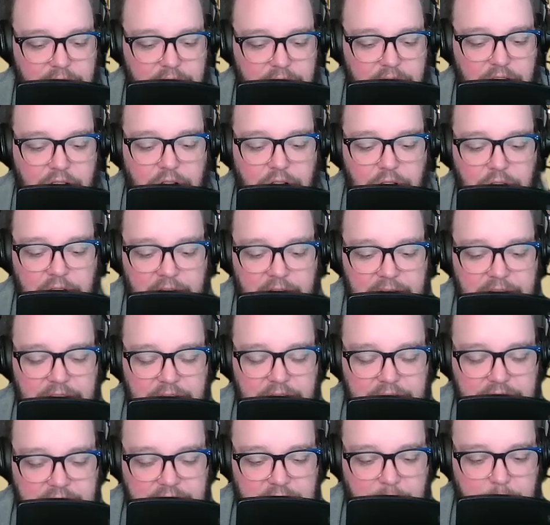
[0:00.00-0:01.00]

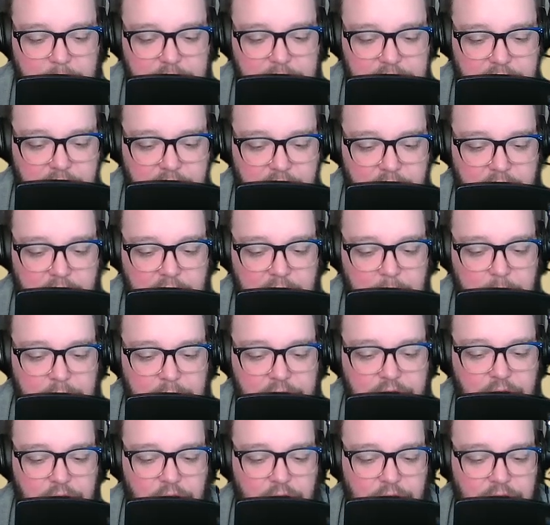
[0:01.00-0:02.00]
neglected cemetery and
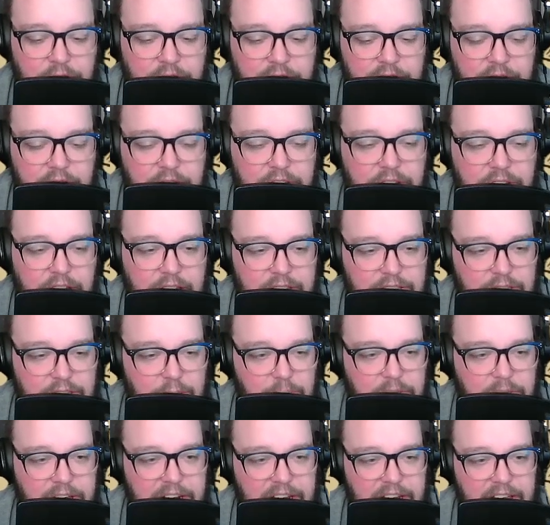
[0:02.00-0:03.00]
we turned it into, and
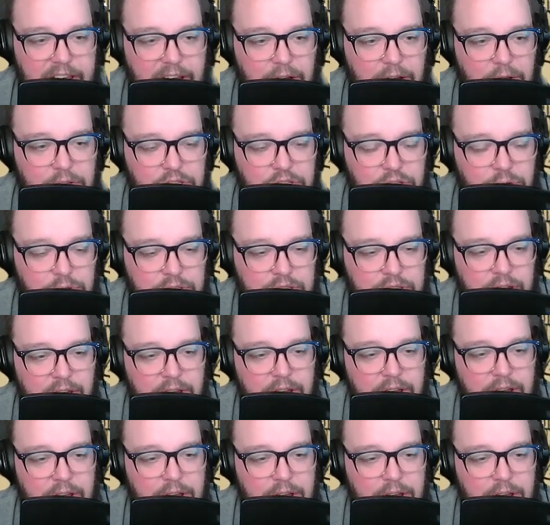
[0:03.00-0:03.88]
some lady yells, she goes,